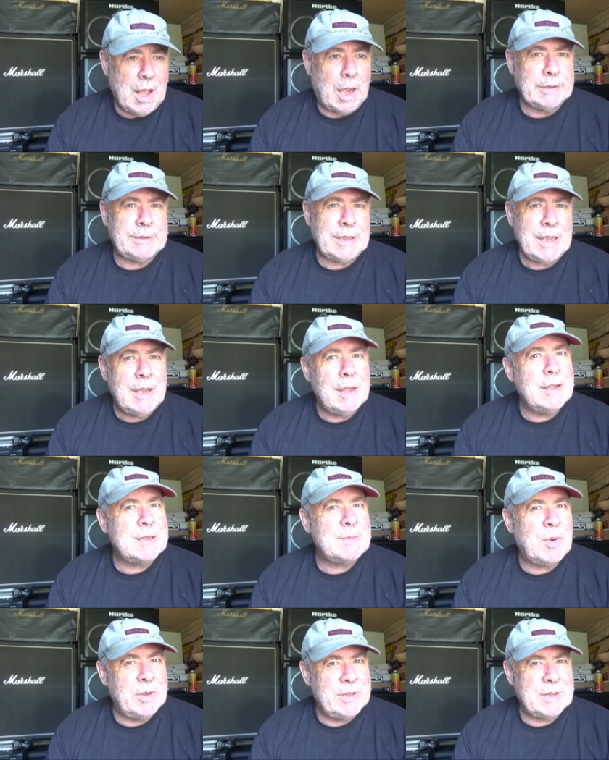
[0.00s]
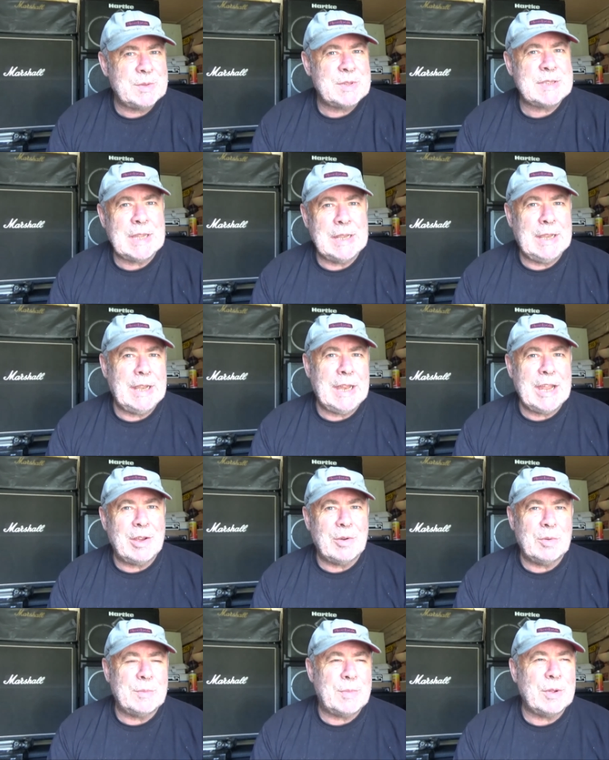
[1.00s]
I think at this point it was still
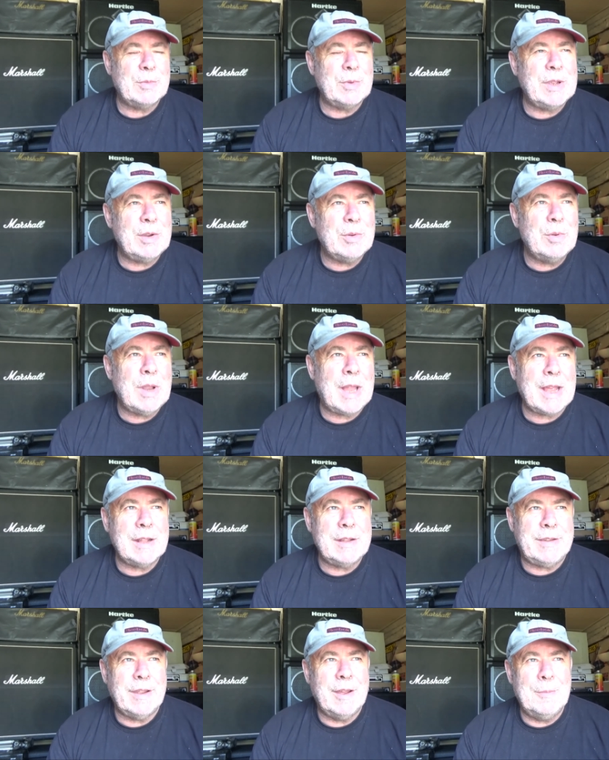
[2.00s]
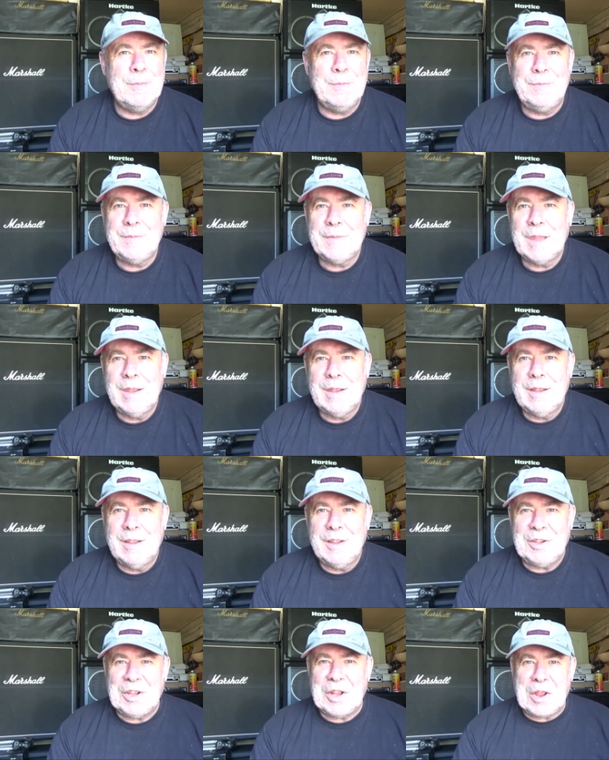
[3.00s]
illegal, but we all had,
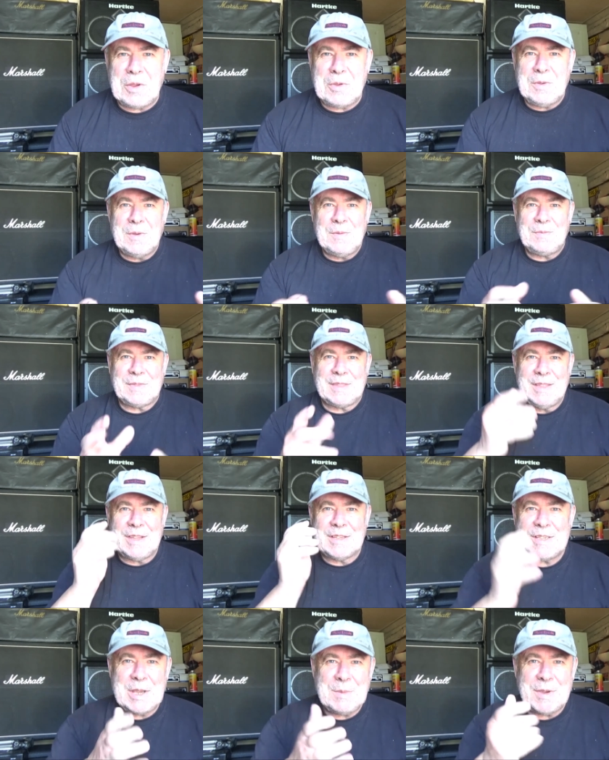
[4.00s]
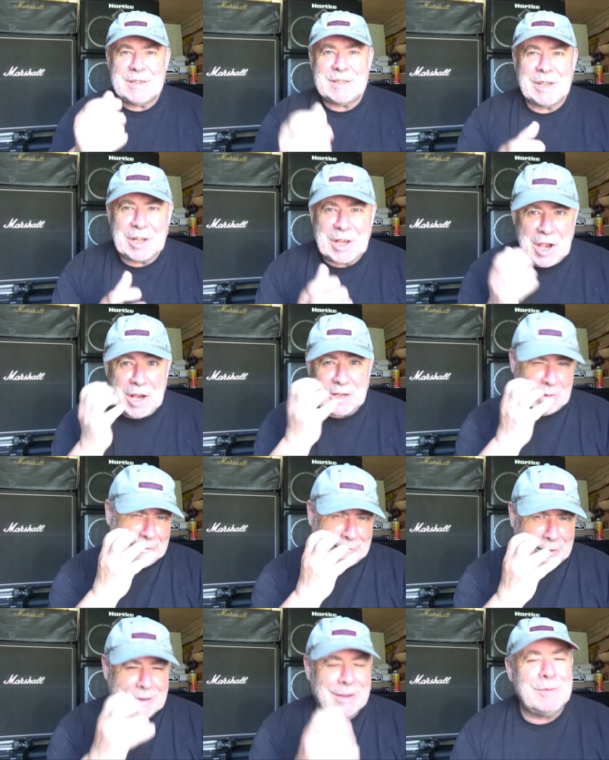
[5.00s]
you know, the CBs in the cars,
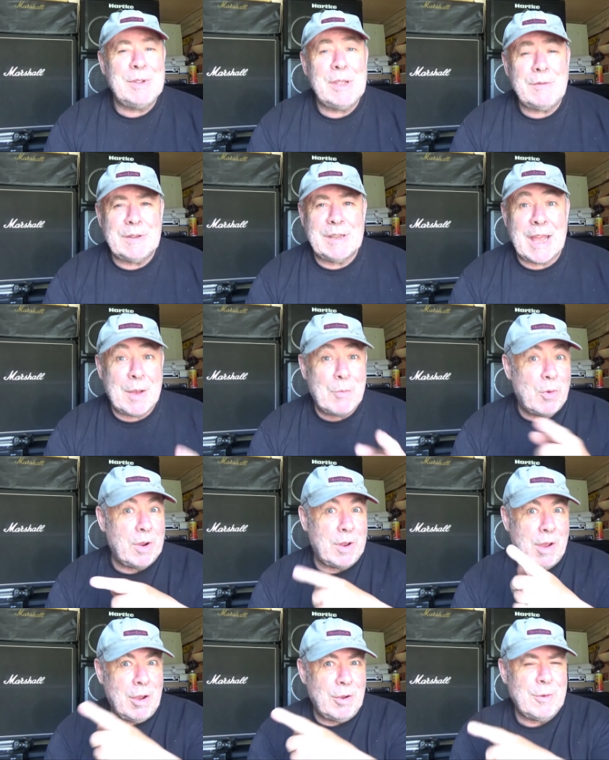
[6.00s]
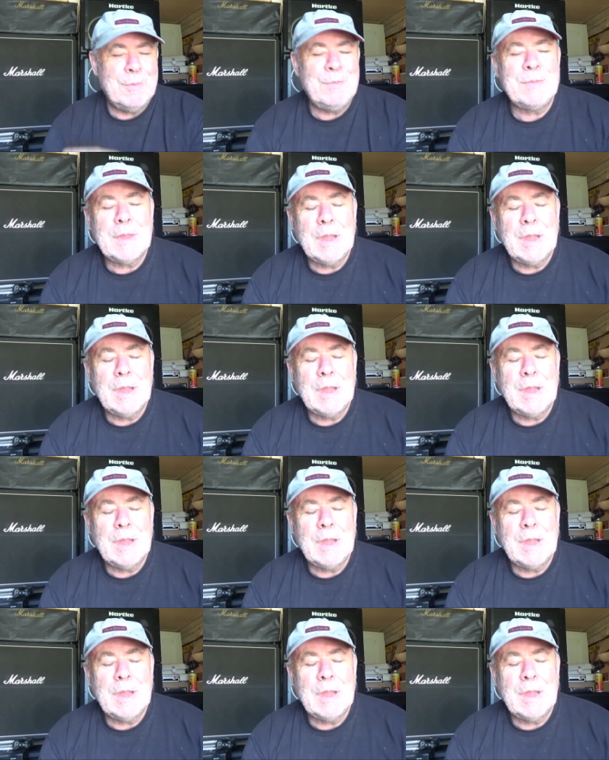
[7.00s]
and we even had one at home.